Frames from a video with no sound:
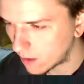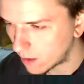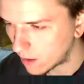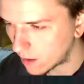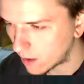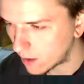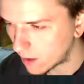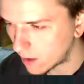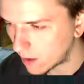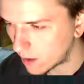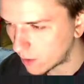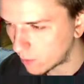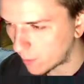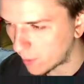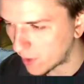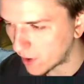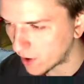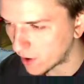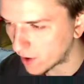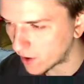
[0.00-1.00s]
We've
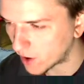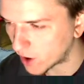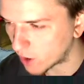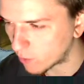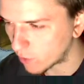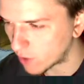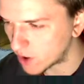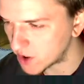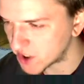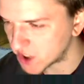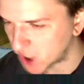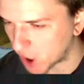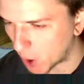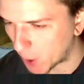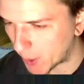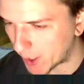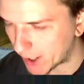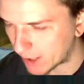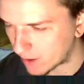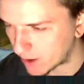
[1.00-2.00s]
been on a good run to go
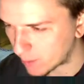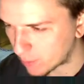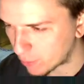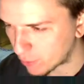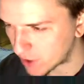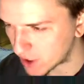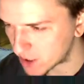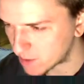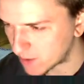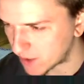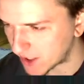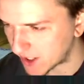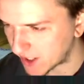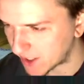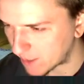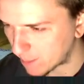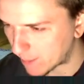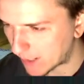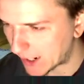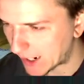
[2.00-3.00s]
out there and impress me.
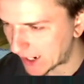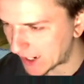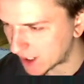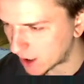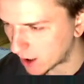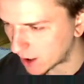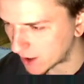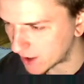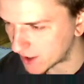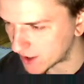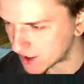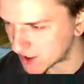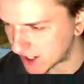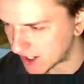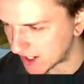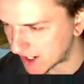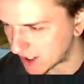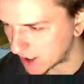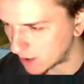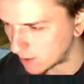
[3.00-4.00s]
Mali, I'm going to
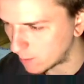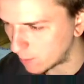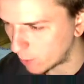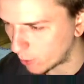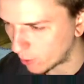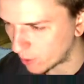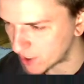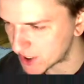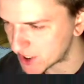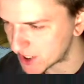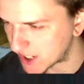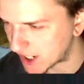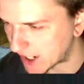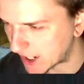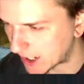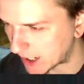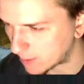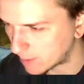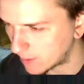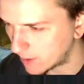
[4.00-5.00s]
say more of the
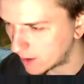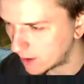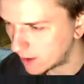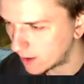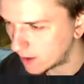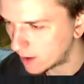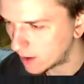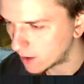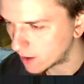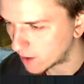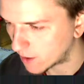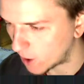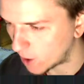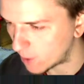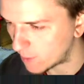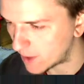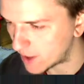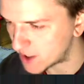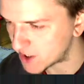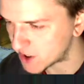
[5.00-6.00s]
same.
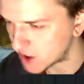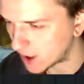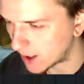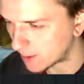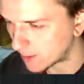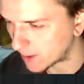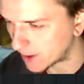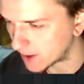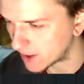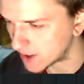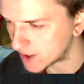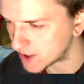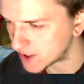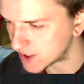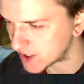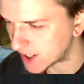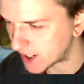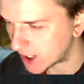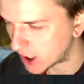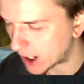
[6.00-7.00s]
Gomez, I'm going to
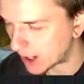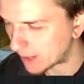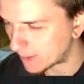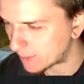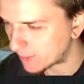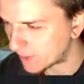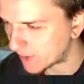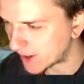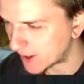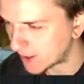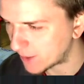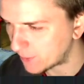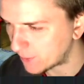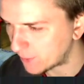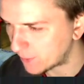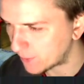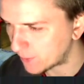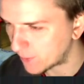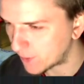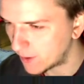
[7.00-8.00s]
say I have
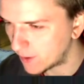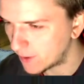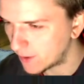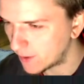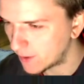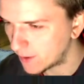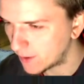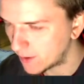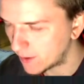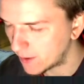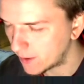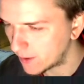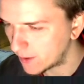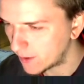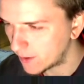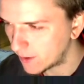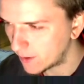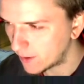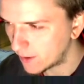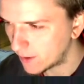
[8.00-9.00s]
faith.
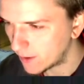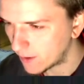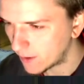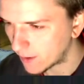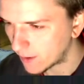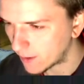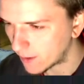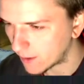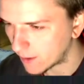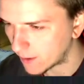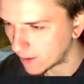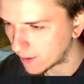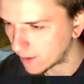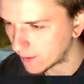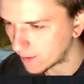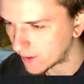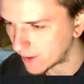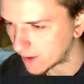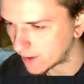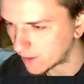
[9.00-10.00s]

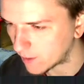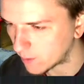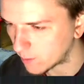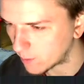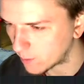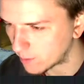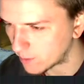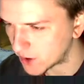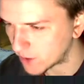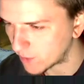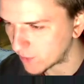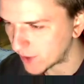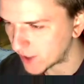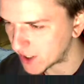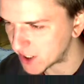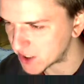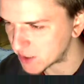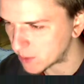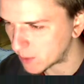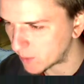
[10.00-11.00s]
And then the
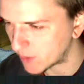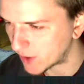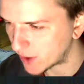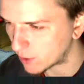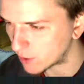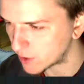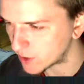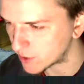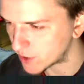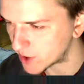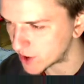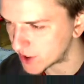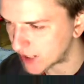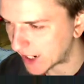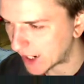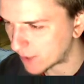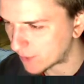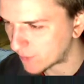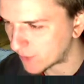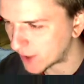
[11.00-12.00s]
defenders in midfield, I'll just say
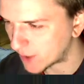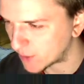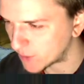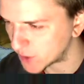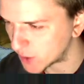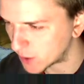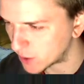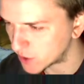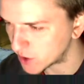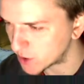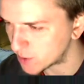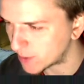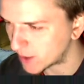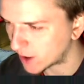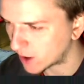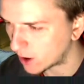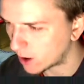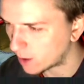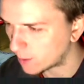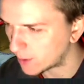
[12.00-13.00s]
have faith as well. Just a bit
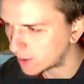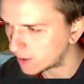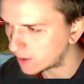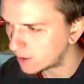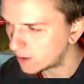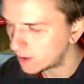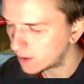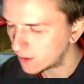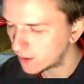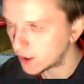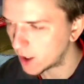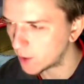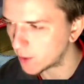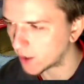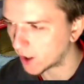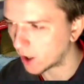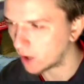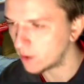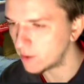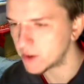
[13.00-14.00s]
calmer. There we
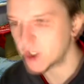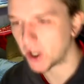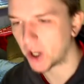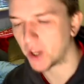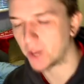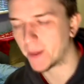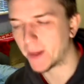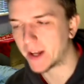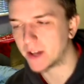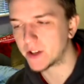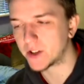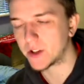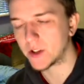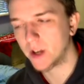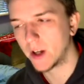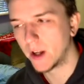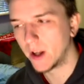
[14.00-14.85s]
go. Start the match.